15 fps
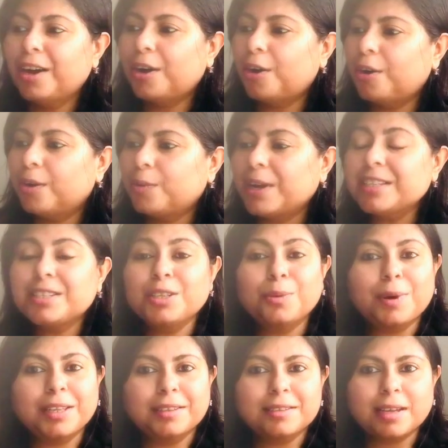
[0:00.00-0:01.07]
or once in a
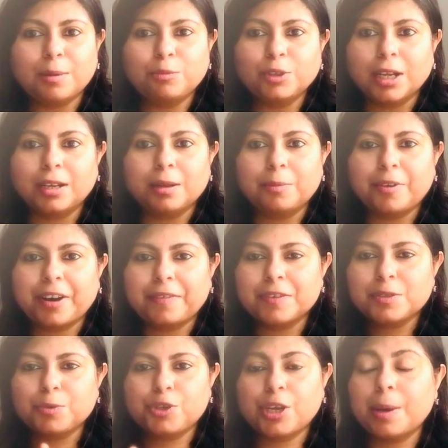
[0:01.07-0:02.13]
while the sabudana
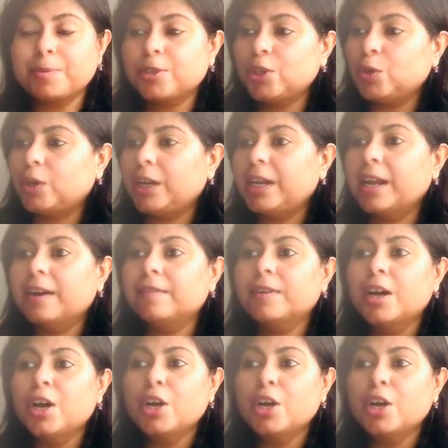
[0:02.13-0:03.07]
breakfast, which I absolutely love.